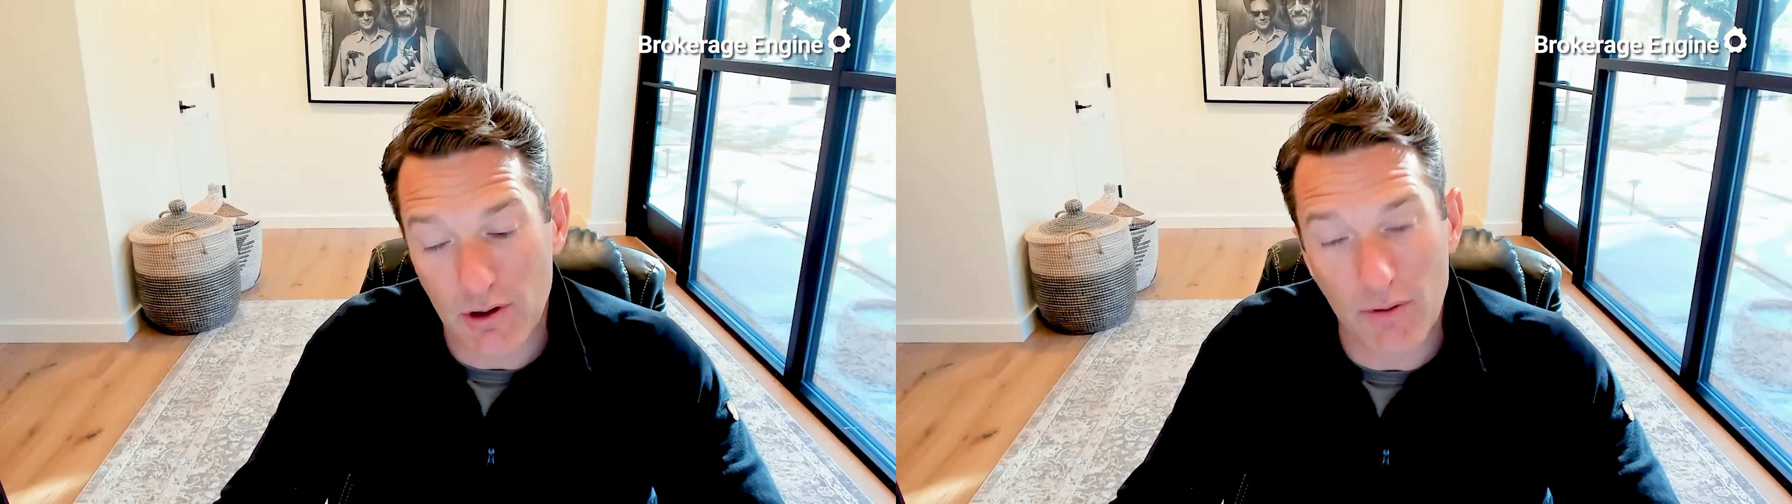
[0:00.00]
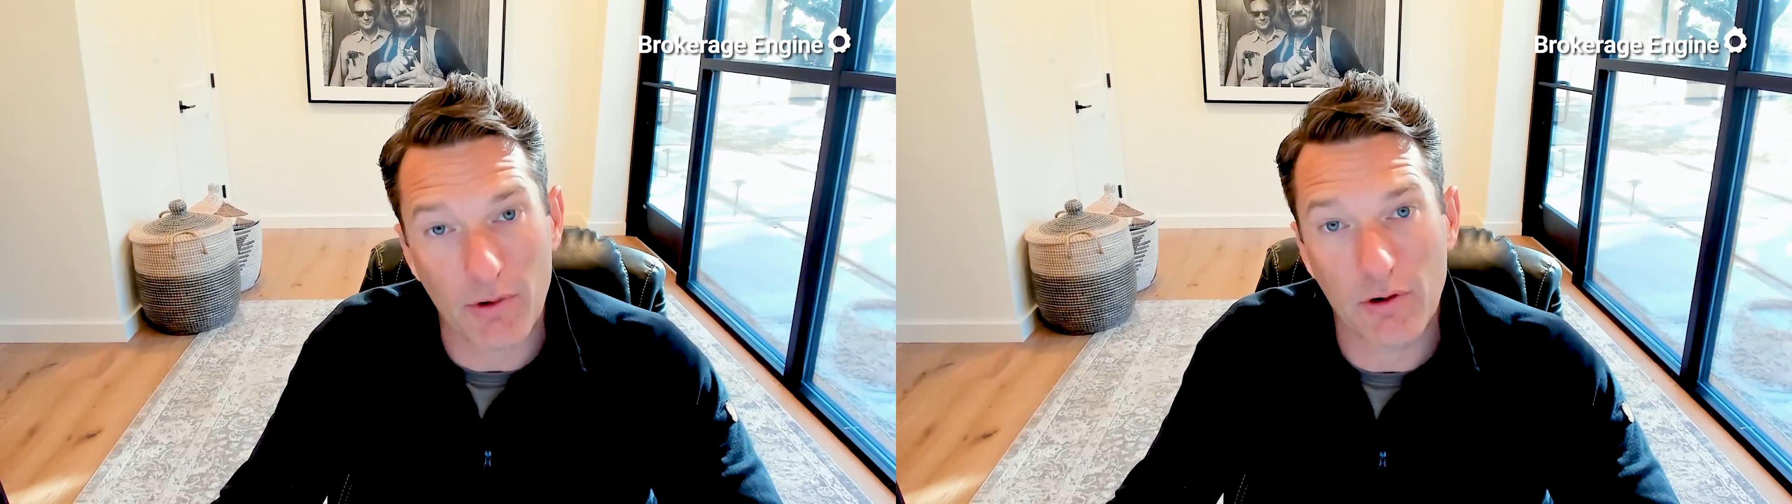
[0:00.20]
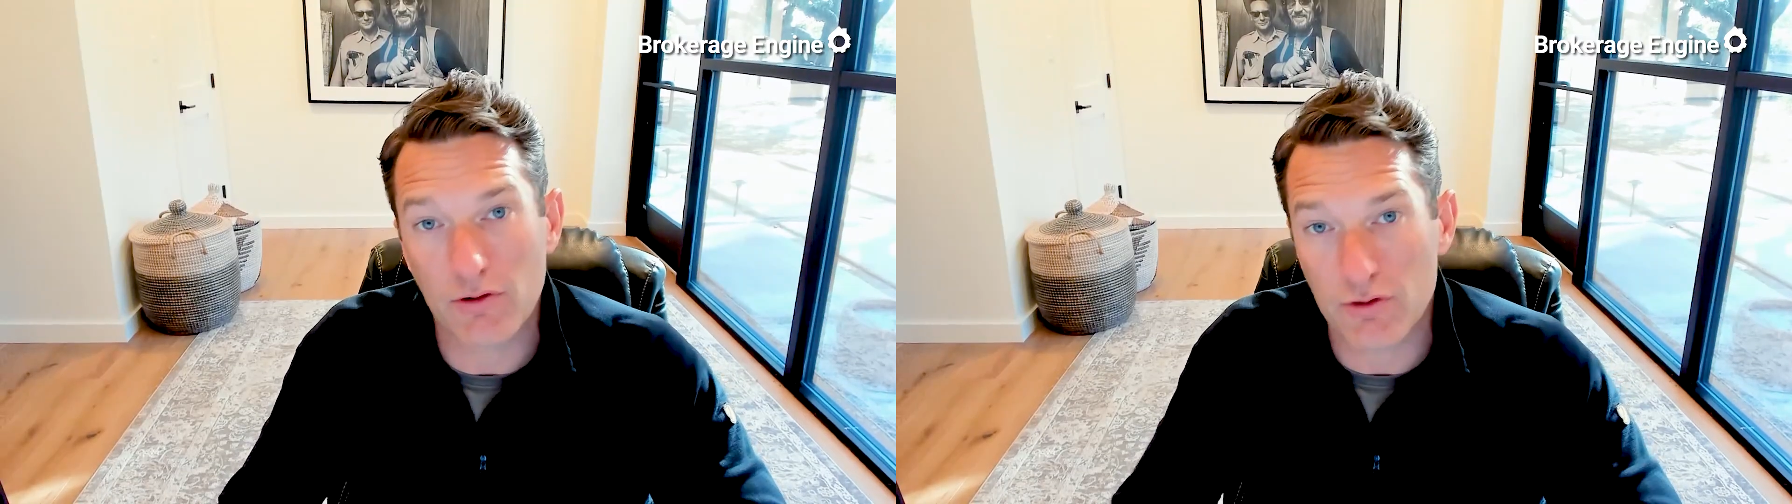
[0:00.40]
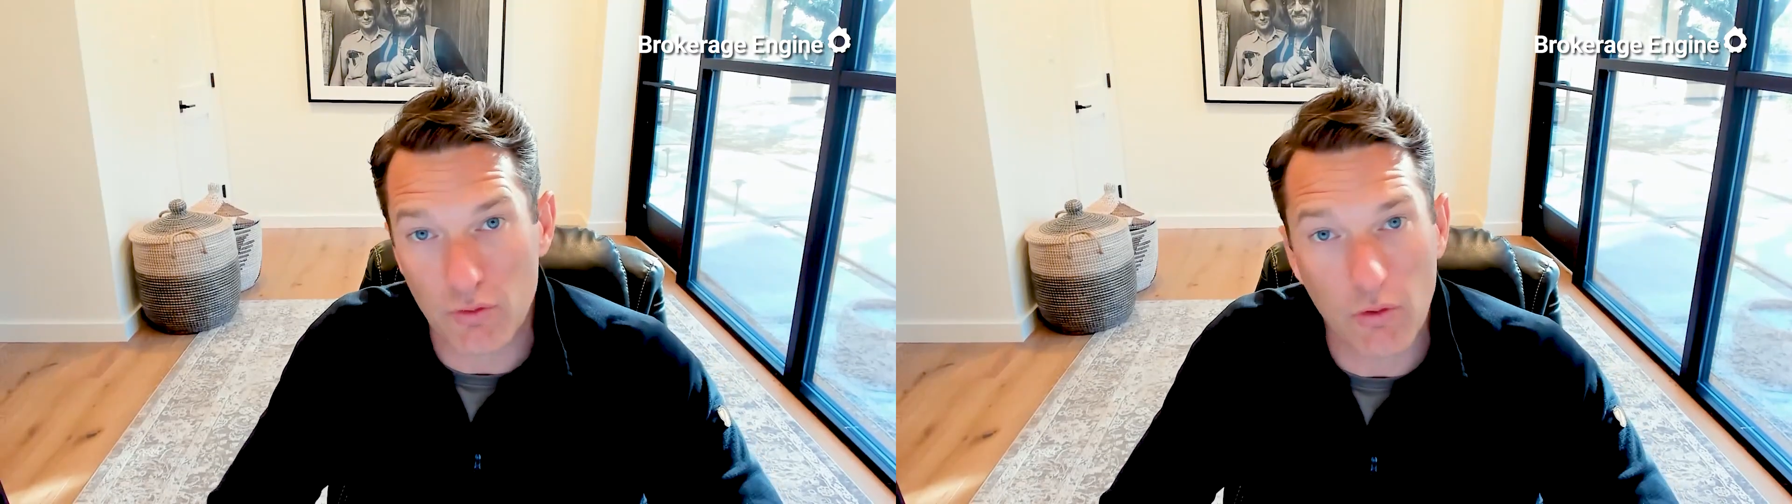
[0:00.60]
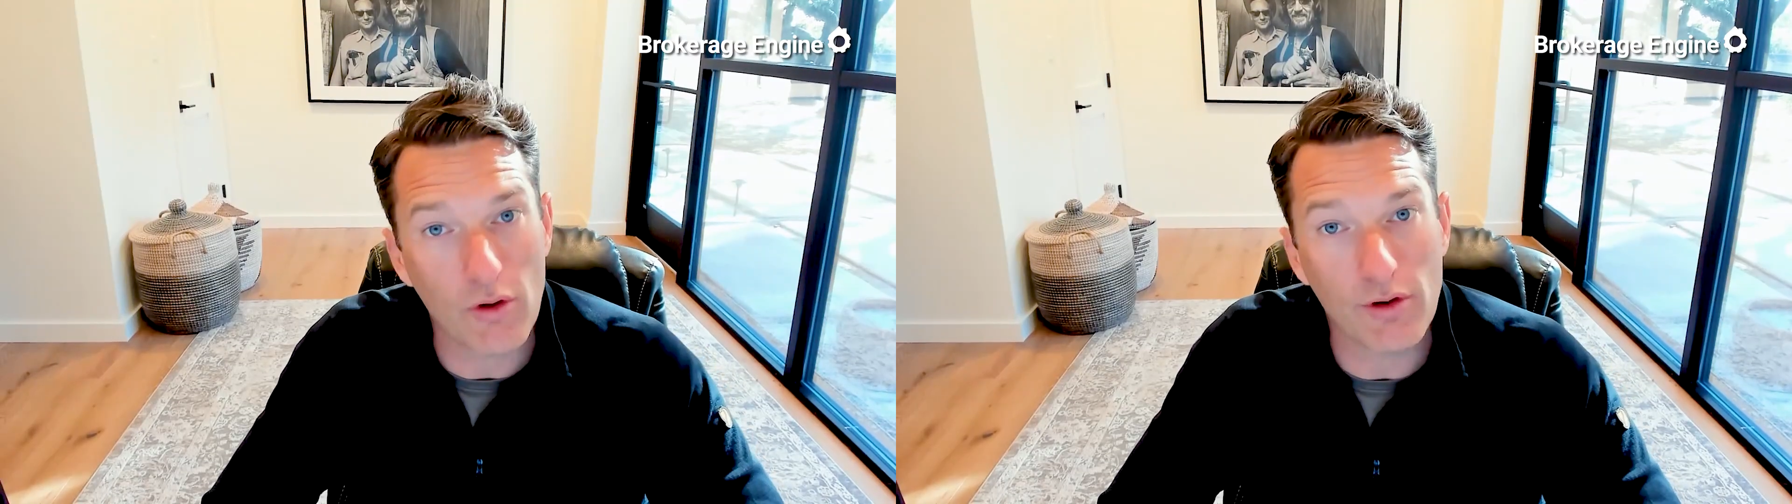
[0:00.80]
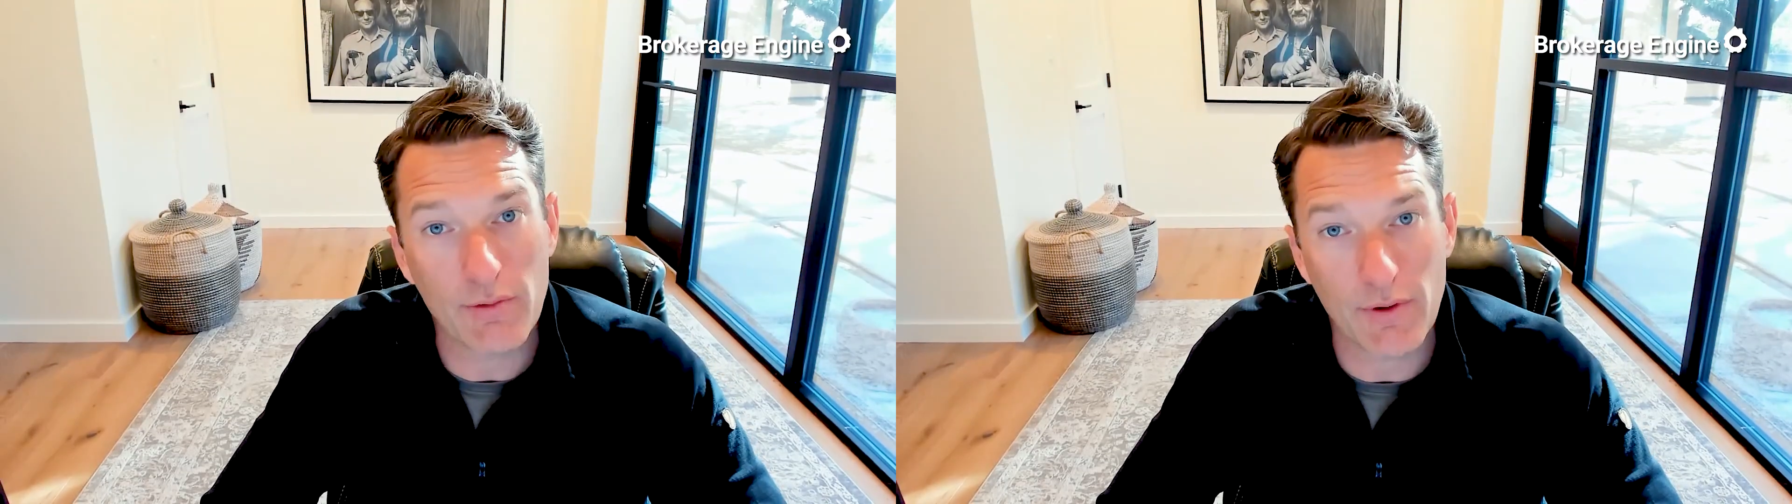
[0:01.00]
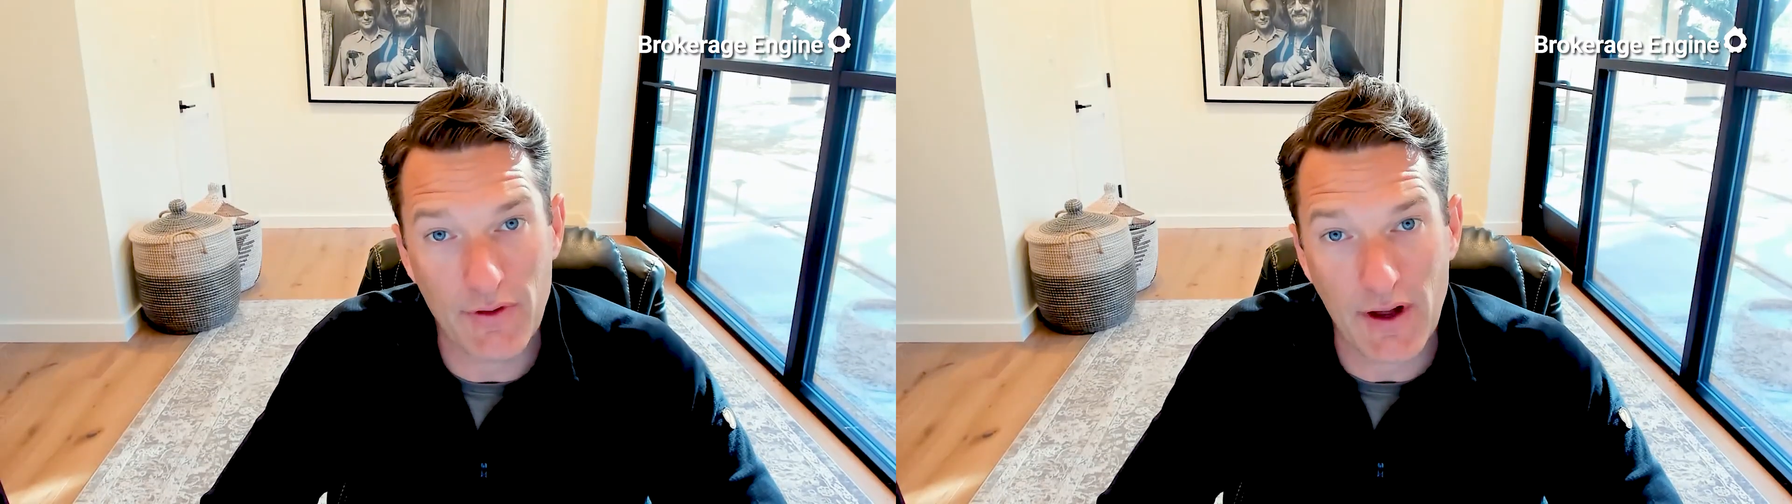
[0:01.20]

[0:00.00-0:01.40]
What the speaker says: or a brokerage would roll in with